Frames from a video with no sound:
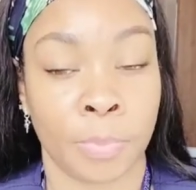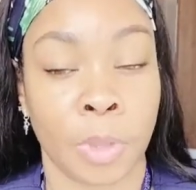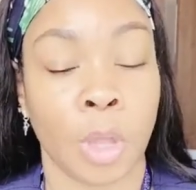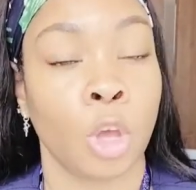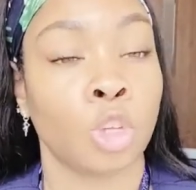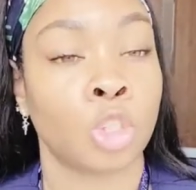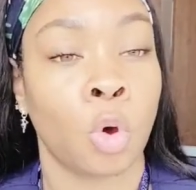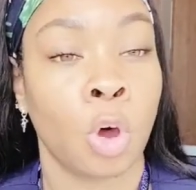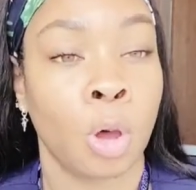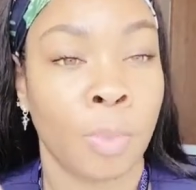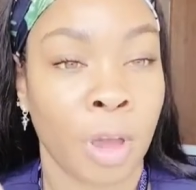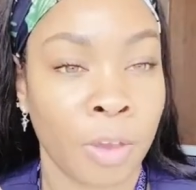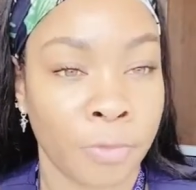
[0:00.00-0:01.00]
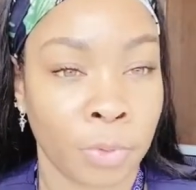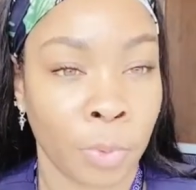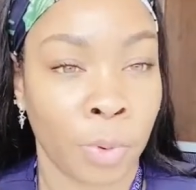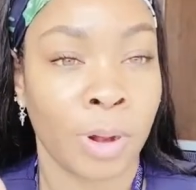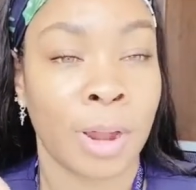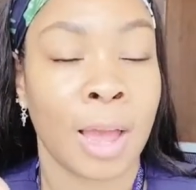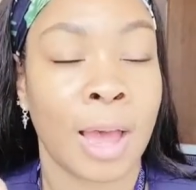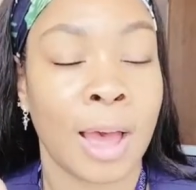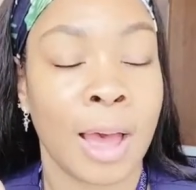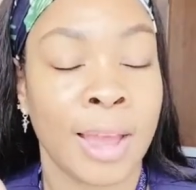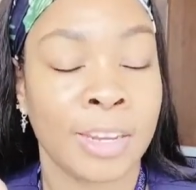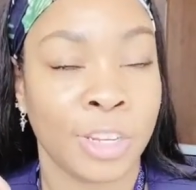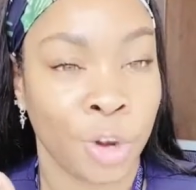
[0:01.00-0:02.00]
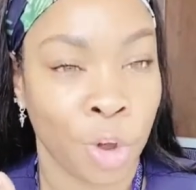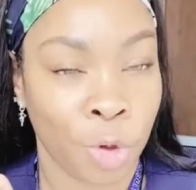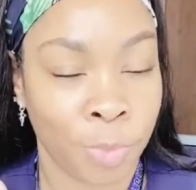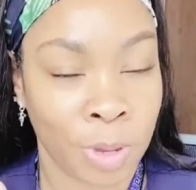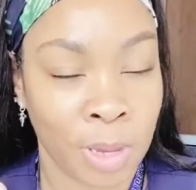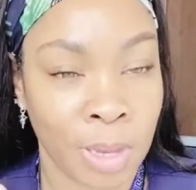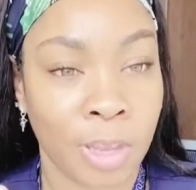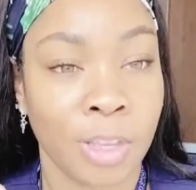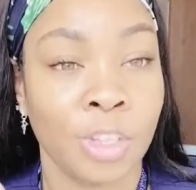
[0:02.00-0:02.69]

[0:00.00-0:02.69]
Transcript: So on my floor, I did O B,